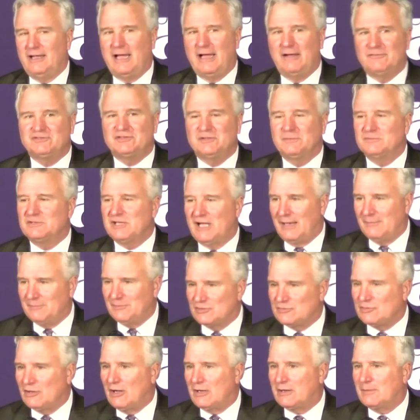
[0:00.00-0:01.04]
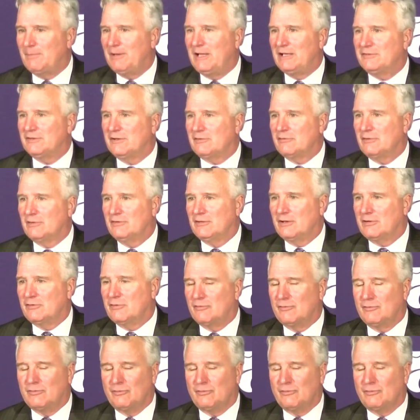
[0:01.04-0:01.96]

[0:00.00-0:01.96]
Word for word: have some time to talk about the the,